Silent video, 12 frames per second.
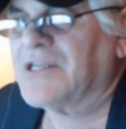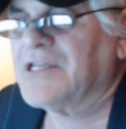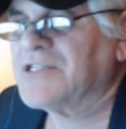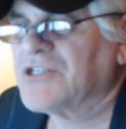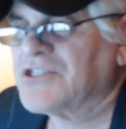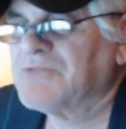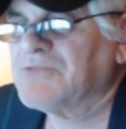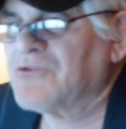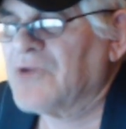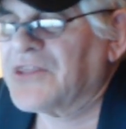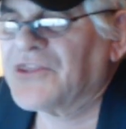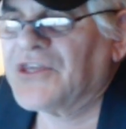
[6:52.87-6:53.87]
on. He's done some
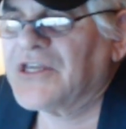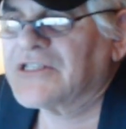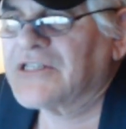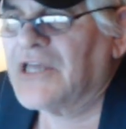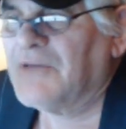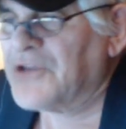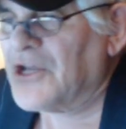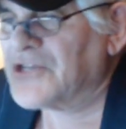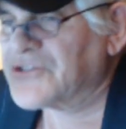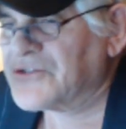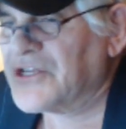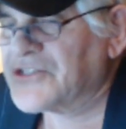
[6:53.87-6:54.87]
great things, but he
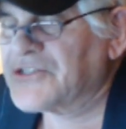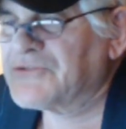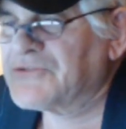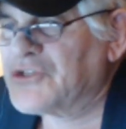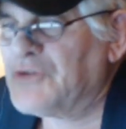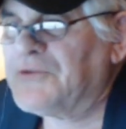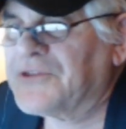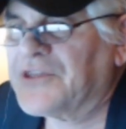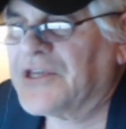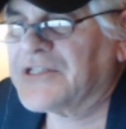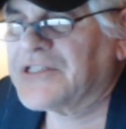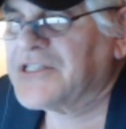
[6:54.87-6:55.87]
also does some stupid
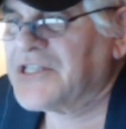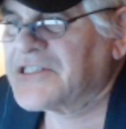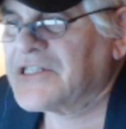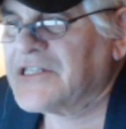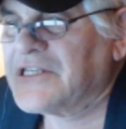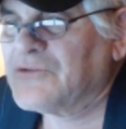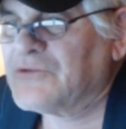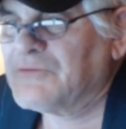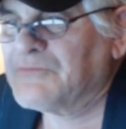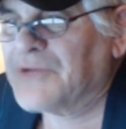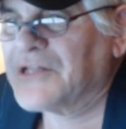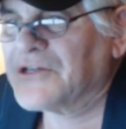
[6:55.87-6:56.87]
things. He doesn't need to
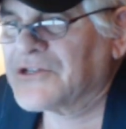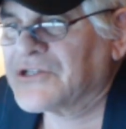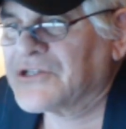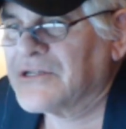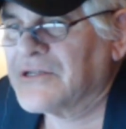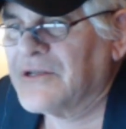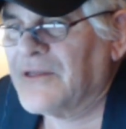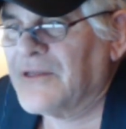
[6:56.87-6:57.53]
embellish.